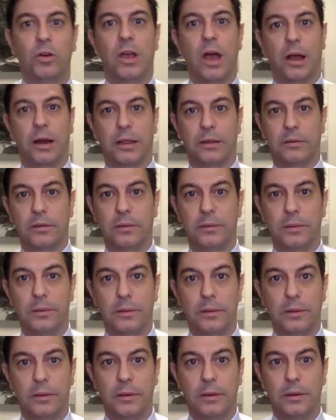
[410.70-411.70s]
got it.
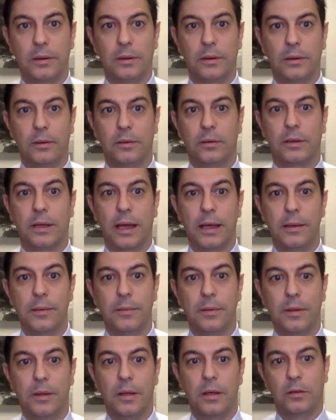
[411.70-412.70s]
Okay?
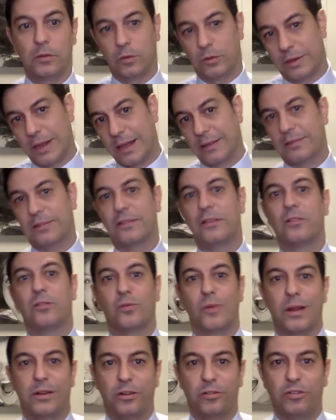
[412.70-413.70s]
So that's the
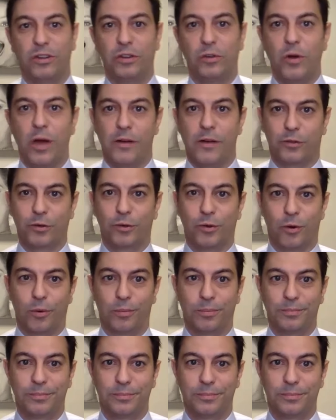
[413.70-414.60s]
strategy you have to go.